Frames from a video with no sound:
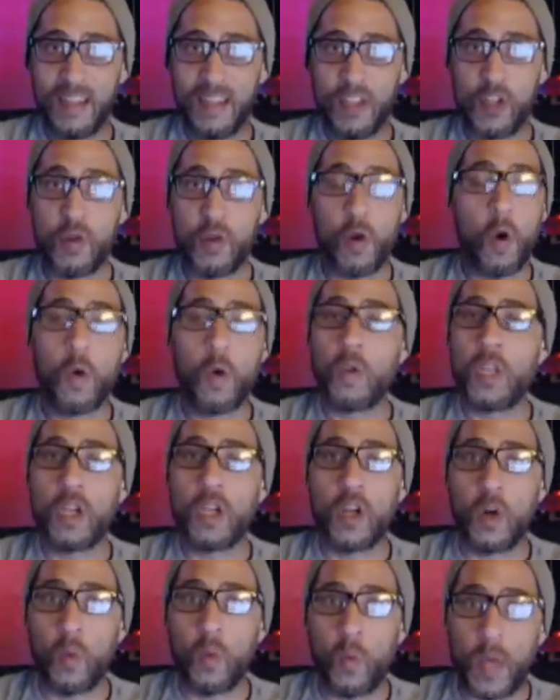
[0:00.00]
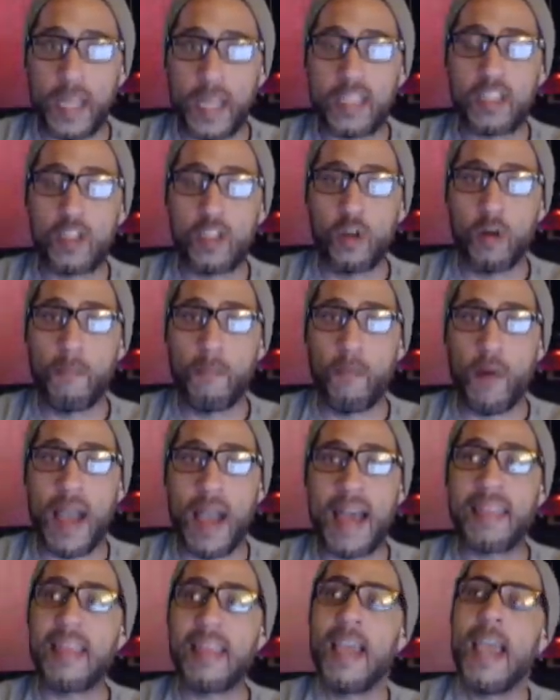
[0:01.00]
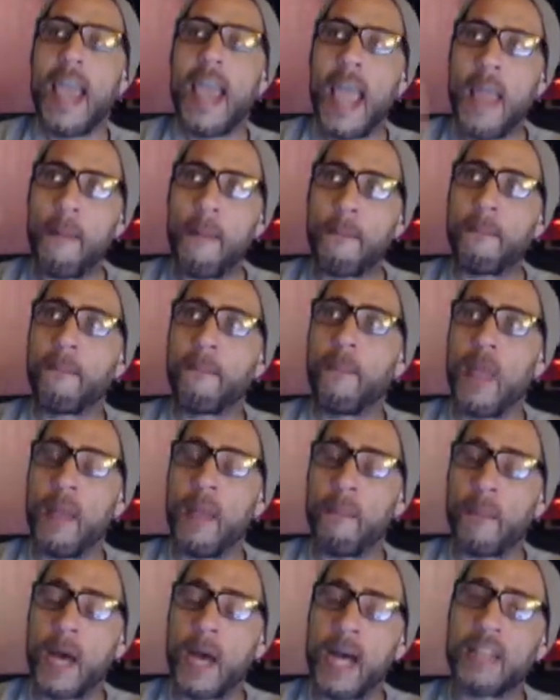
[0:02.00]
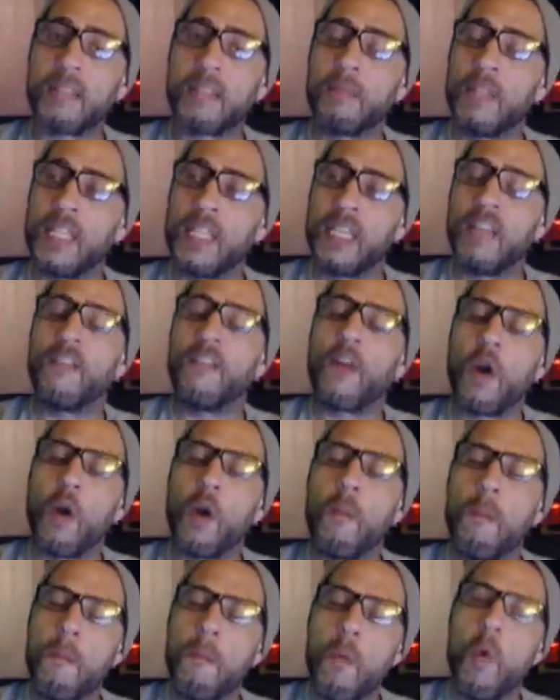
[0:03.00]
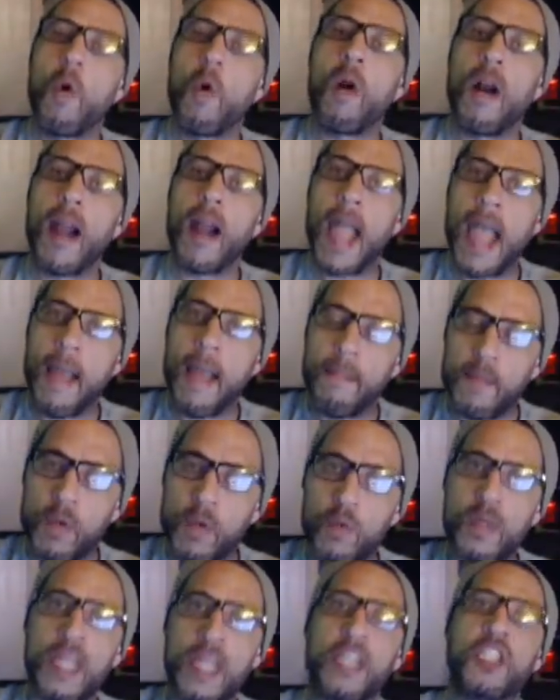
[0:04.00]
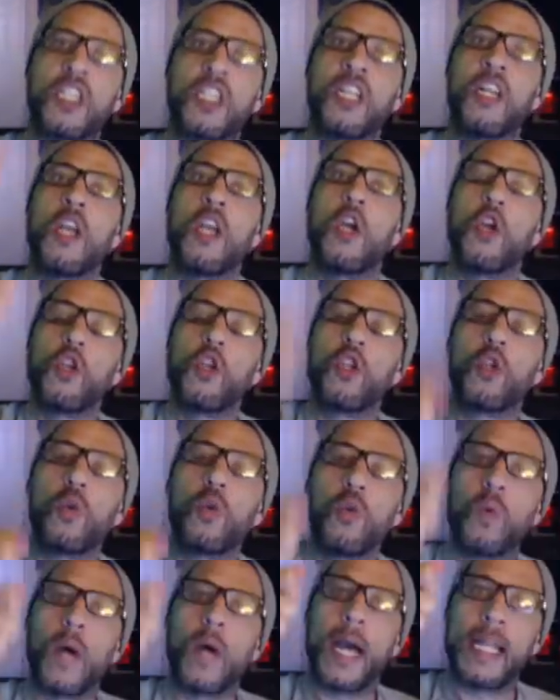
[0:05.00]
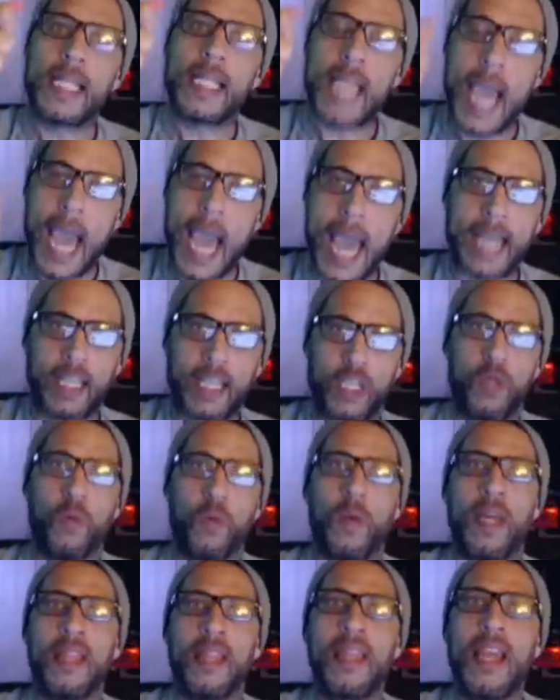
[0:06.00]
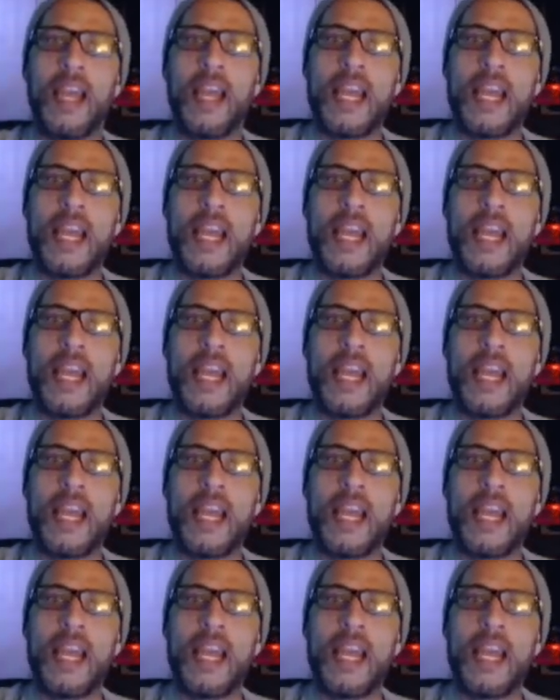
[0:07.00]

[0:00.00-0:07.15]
You're only going to waste your breath and, and possibly give her more ammunition to attack you with